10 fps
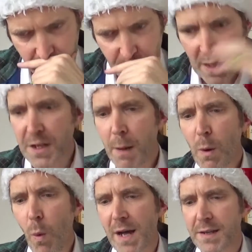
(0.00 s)
Number
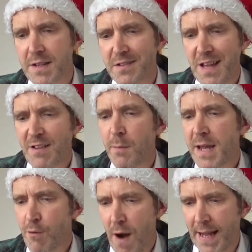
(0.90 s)
1,
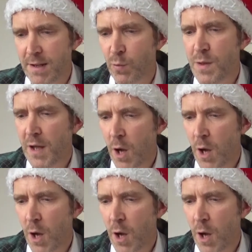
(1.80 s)
sesame crackers with